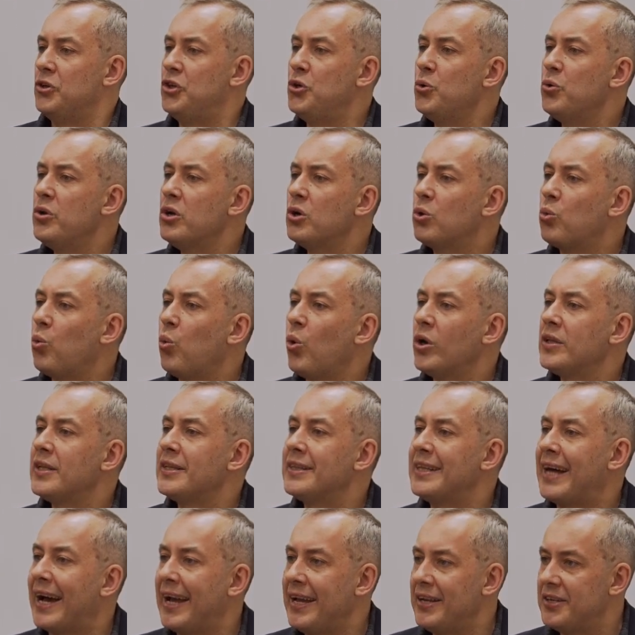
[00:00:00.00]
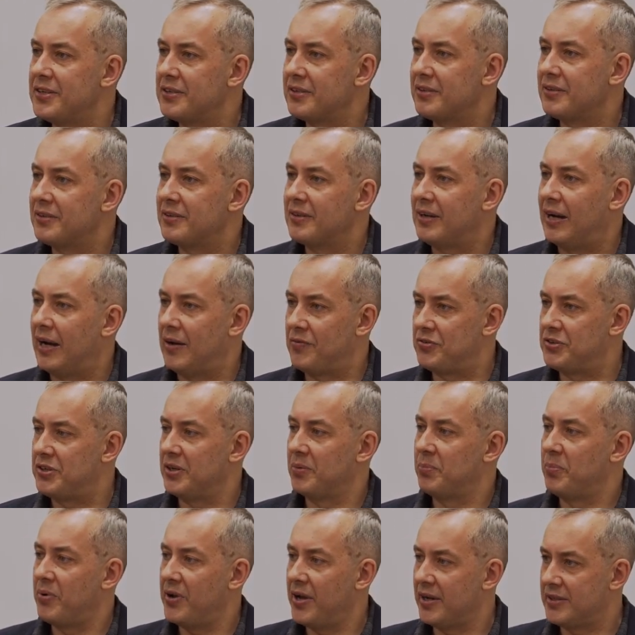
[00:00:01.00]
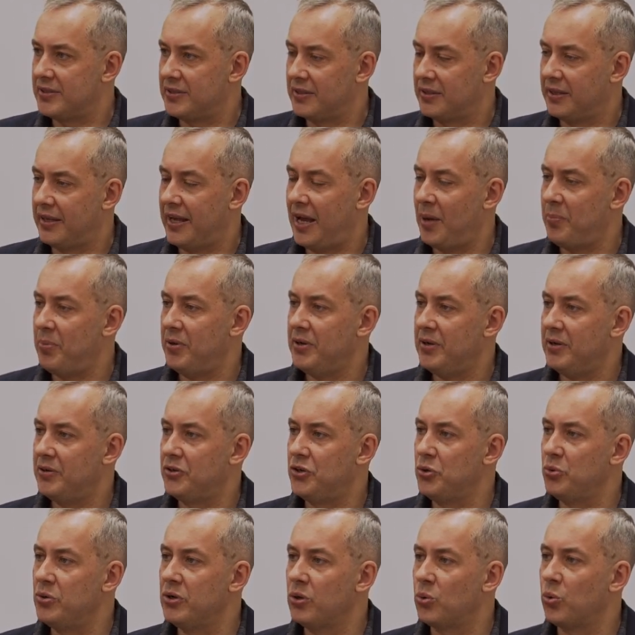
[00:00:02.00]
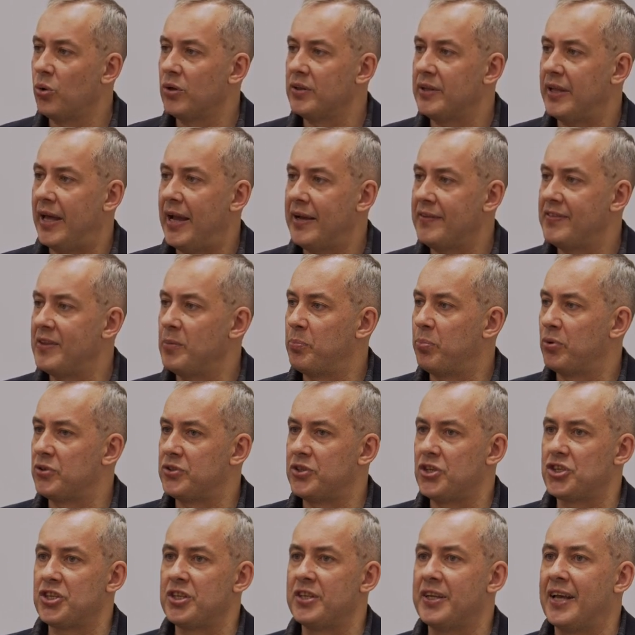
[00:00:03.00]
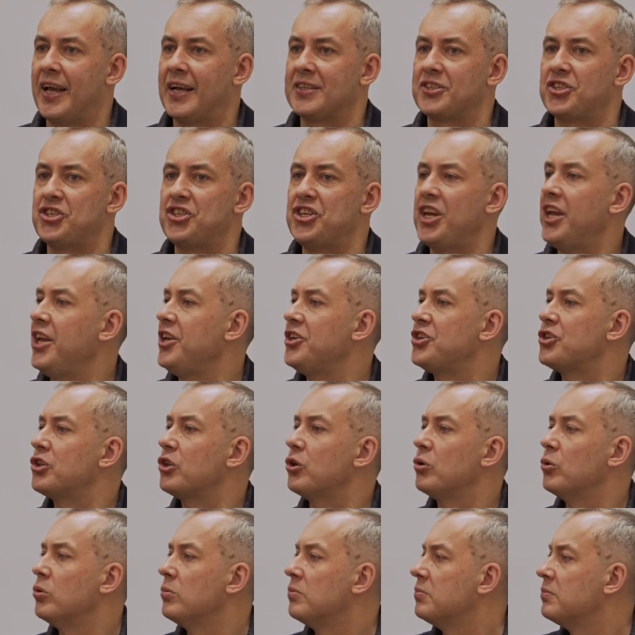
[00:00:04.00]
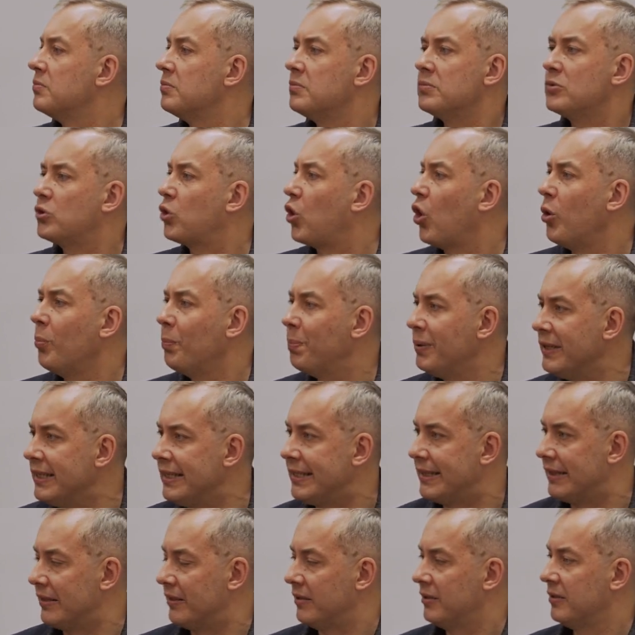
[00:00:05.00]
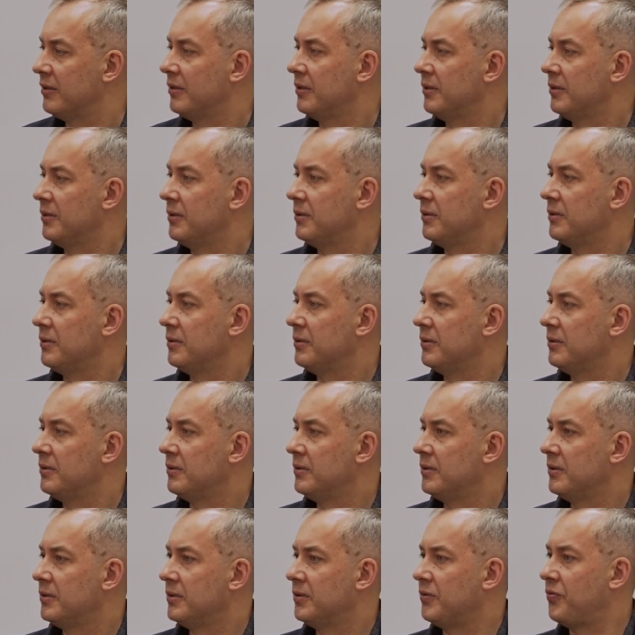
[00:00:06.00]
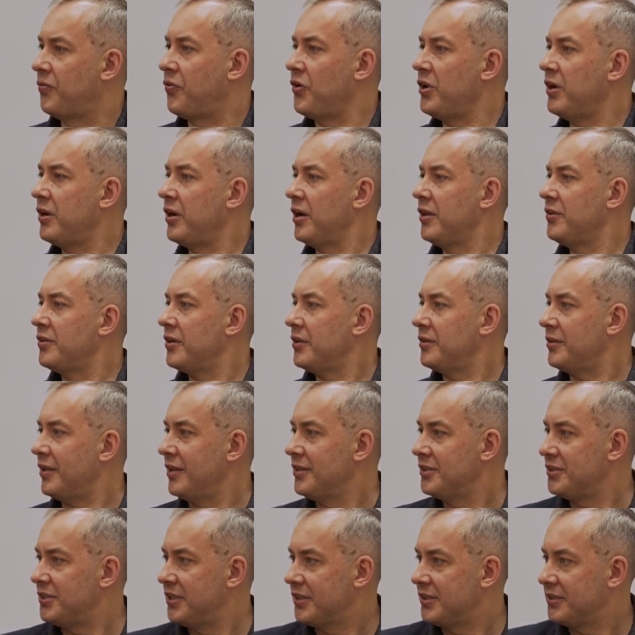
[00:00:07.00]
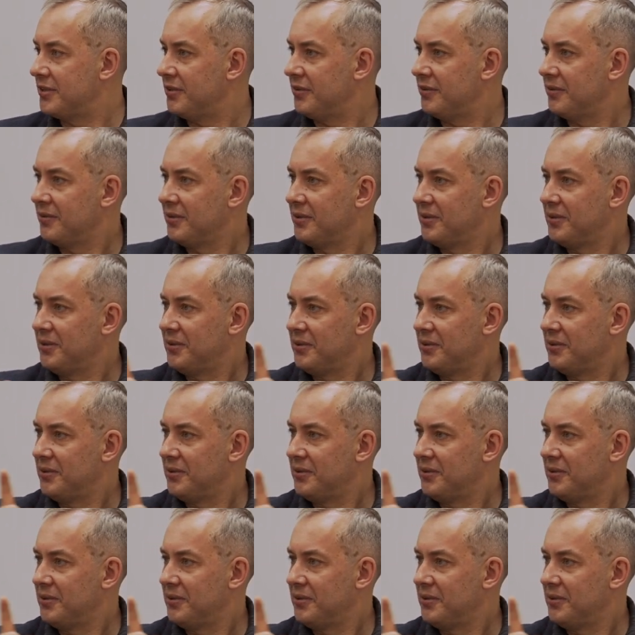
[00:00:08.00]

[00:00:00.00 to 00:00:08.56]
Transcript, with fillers: During one night after Brexit happened, during one night, the position has changed completely. 360